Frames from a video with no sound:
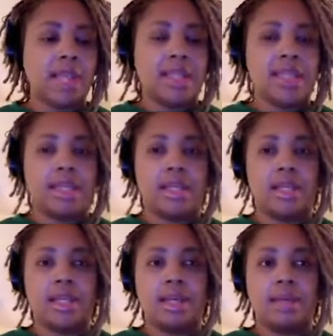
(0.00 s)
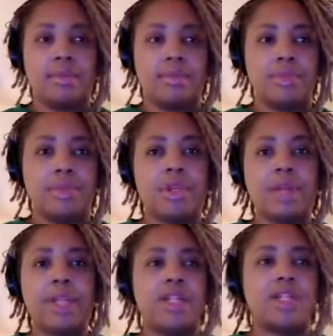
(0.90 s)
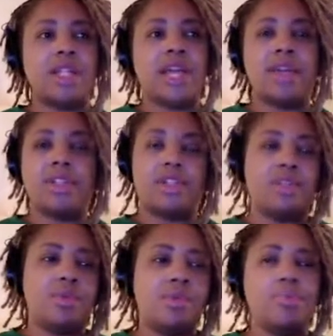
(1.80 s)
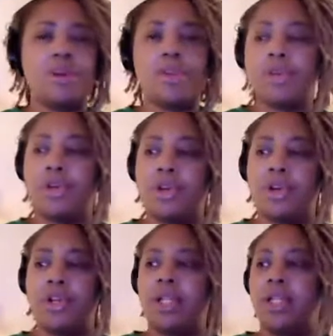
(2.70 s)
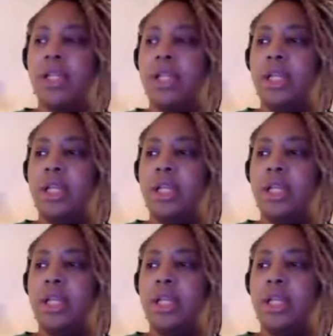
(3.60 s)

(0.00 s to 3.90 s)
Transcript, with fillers: I think um, you know what I mean. There's a lot to do with birth order and